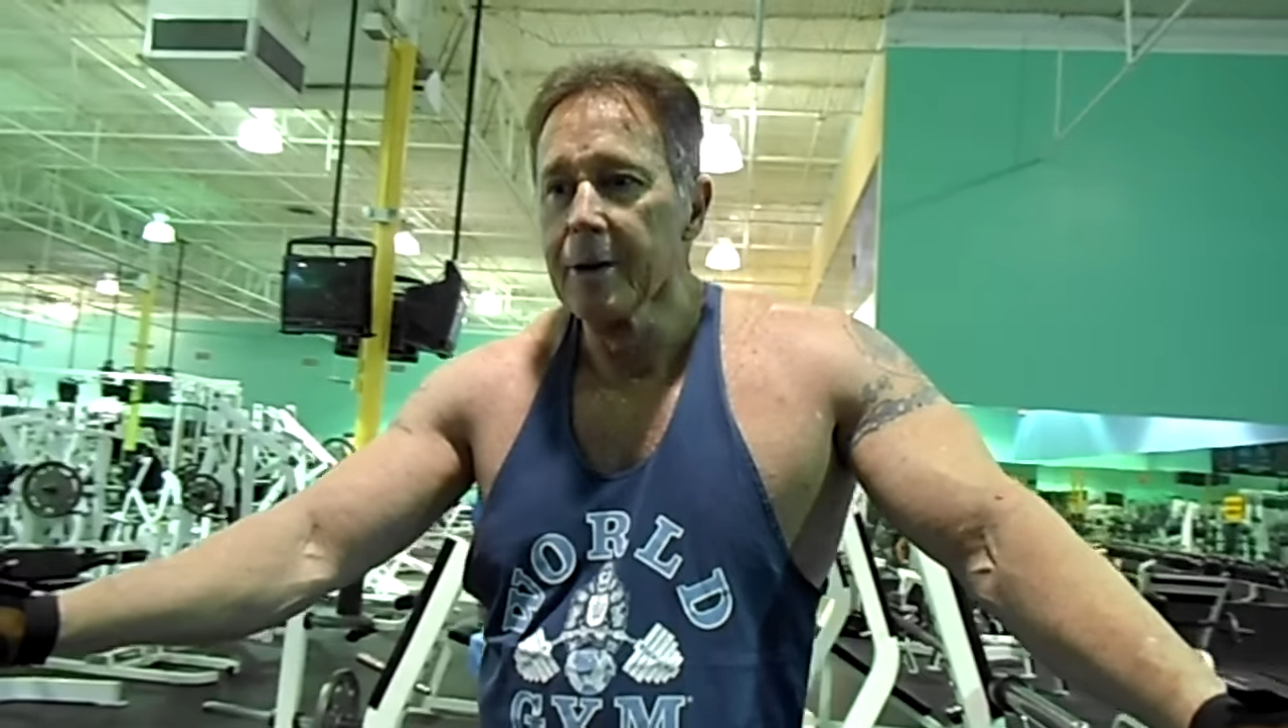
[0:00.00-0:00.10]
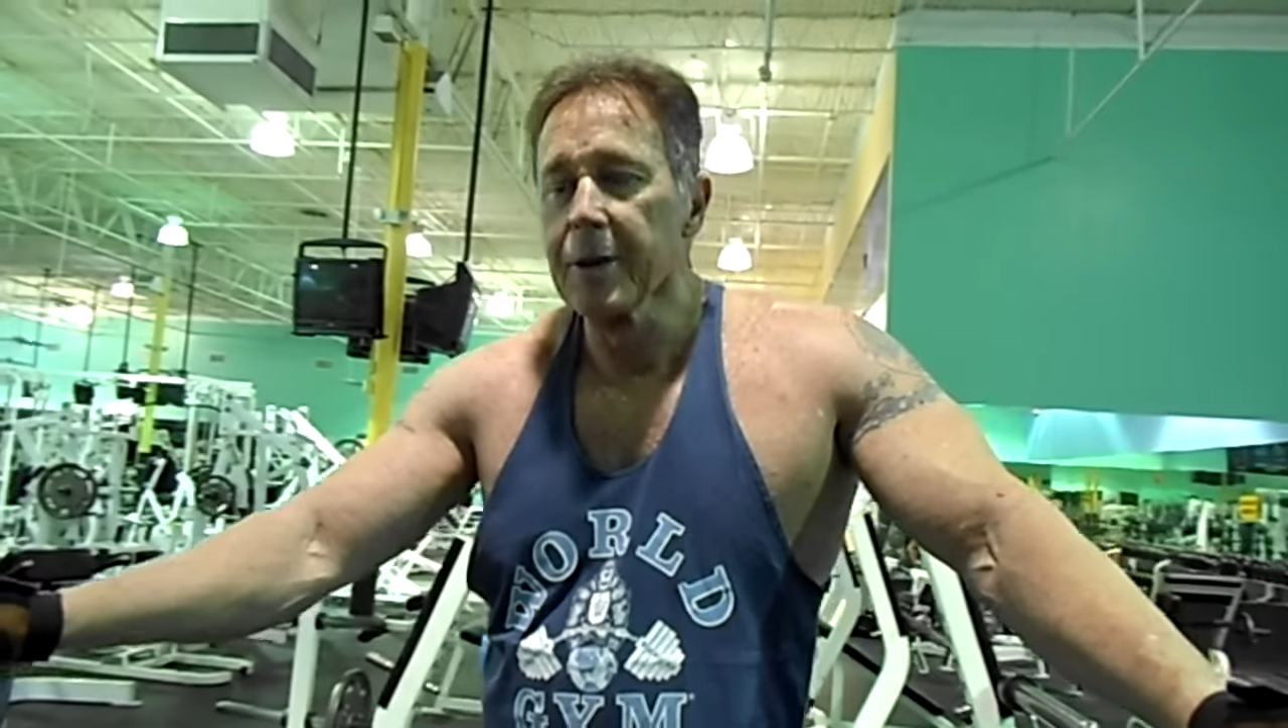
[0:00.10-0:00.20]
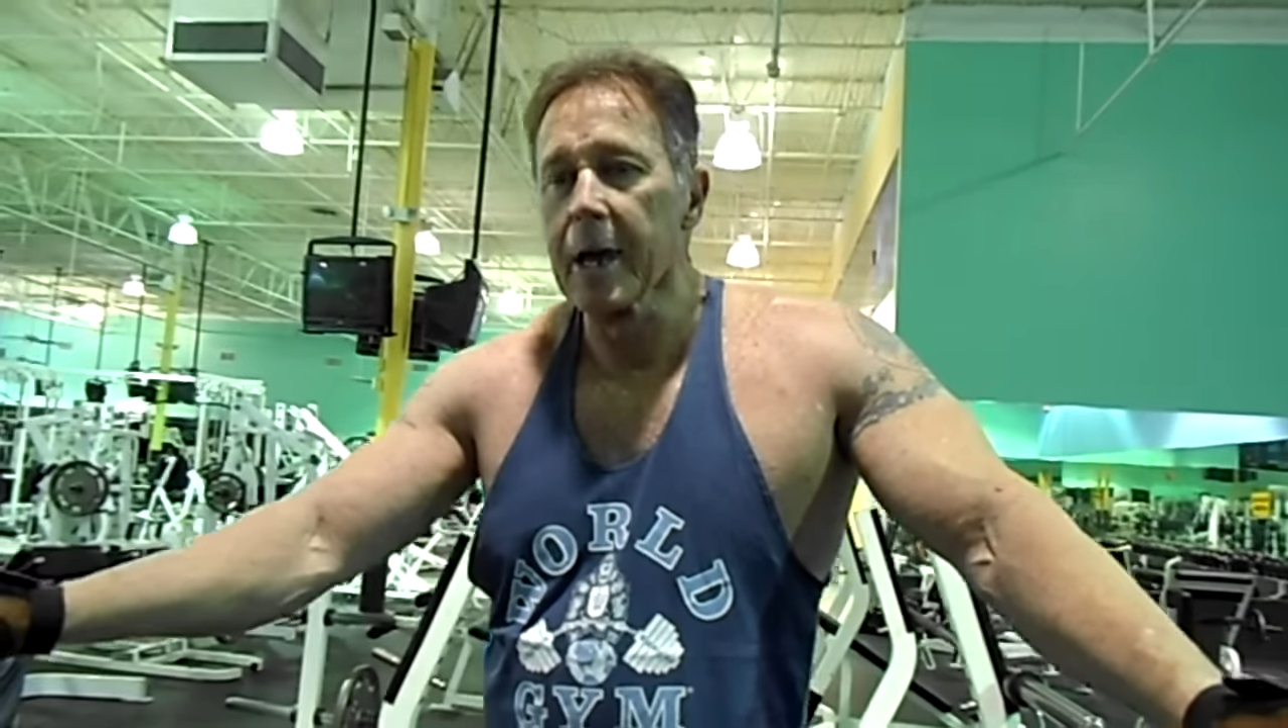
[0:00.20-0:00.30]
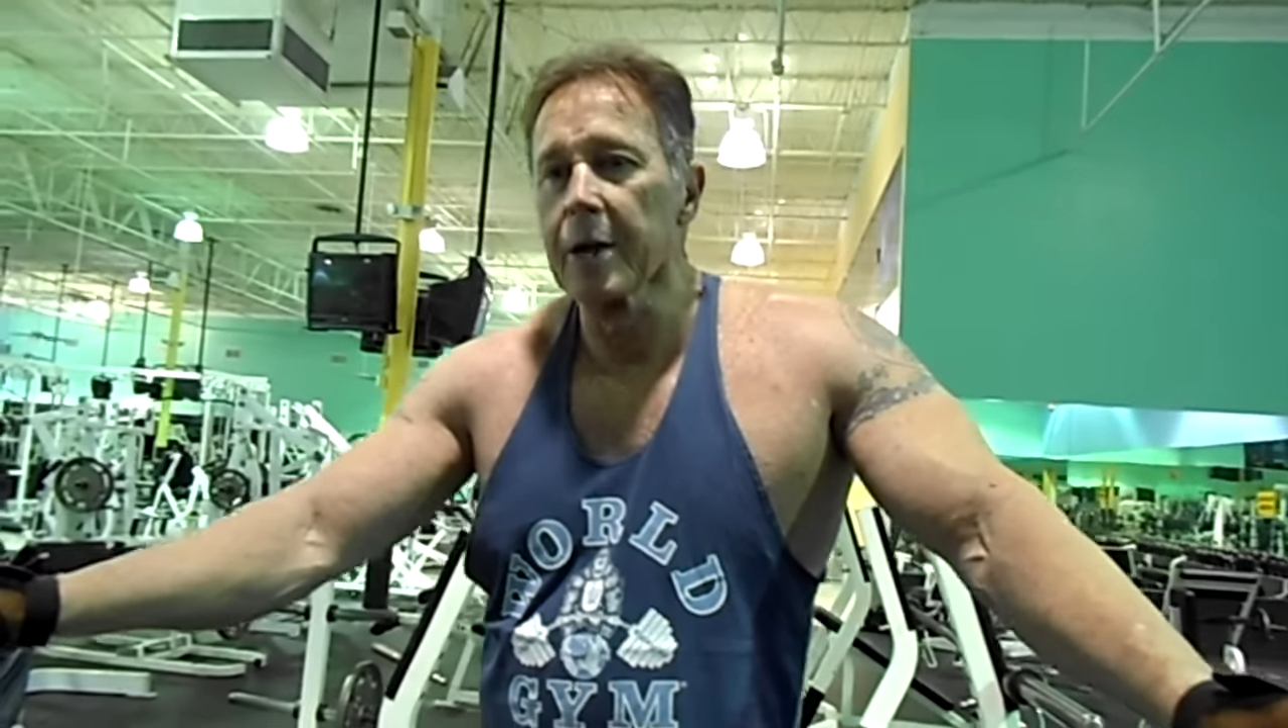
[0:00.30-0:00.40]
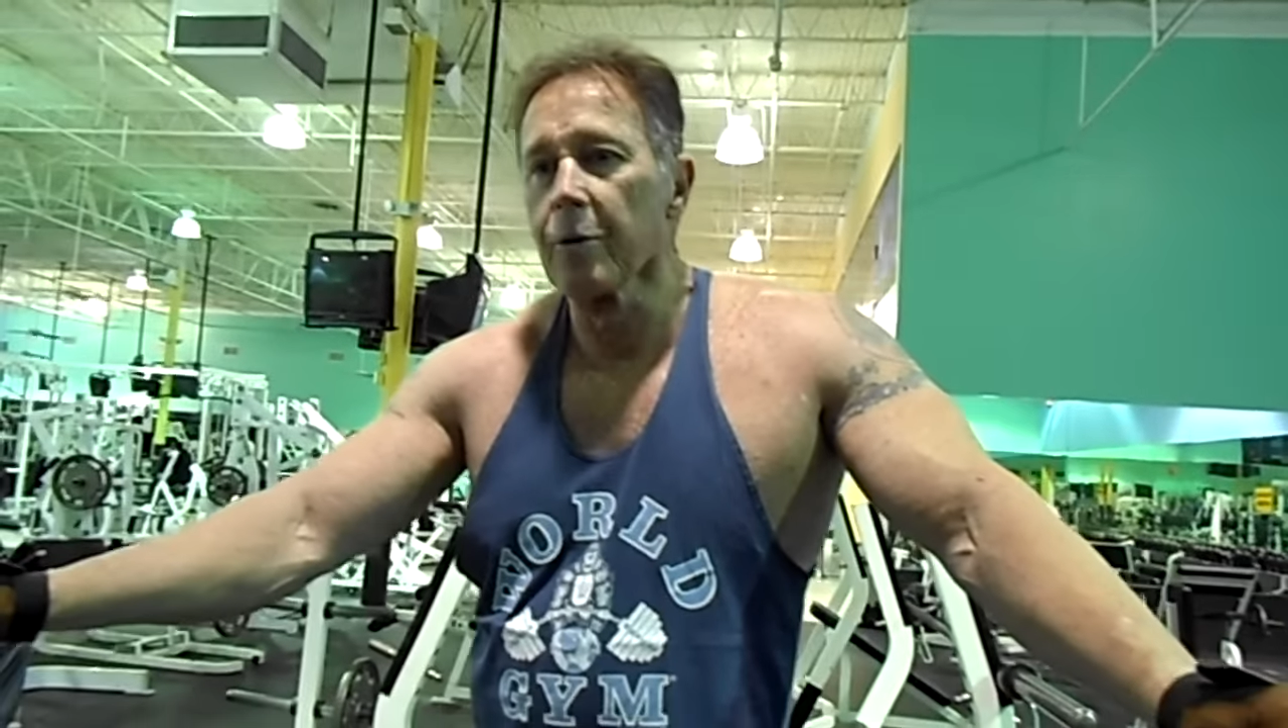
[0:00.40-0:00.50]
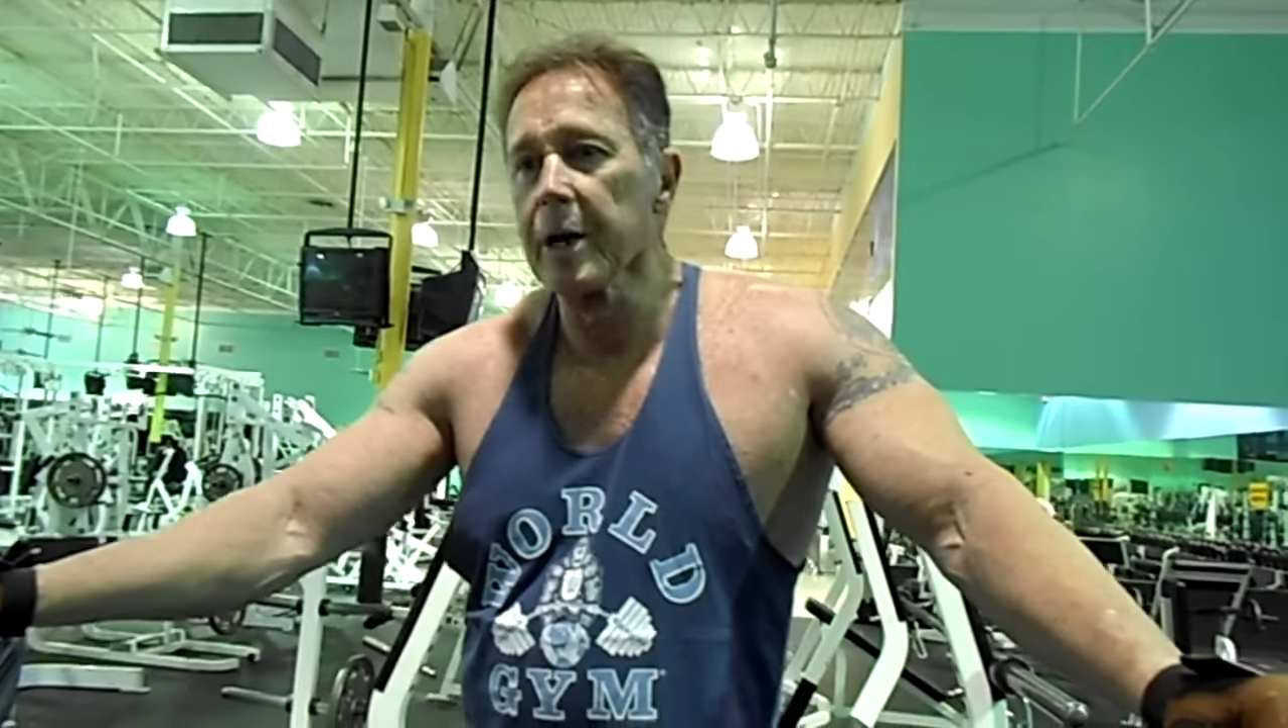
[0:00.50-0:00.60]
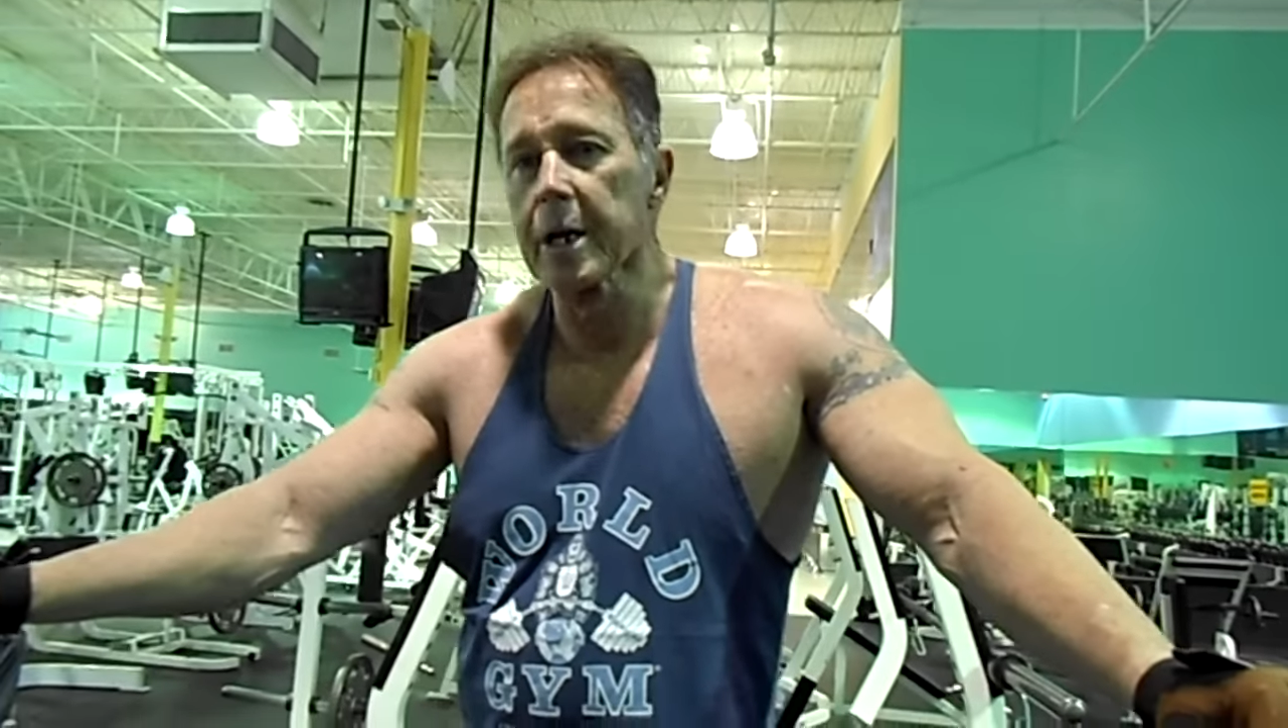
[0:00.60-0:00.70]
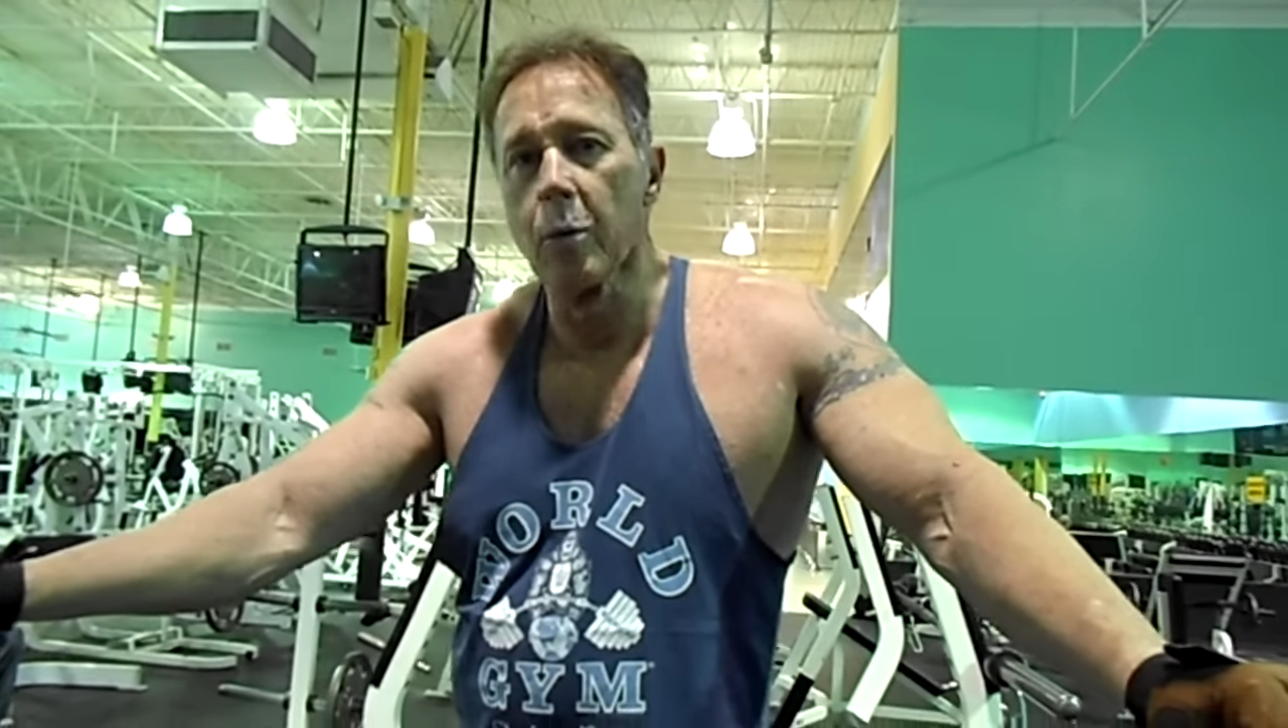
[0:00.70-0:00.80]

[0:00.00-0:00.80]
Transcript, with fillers: They got great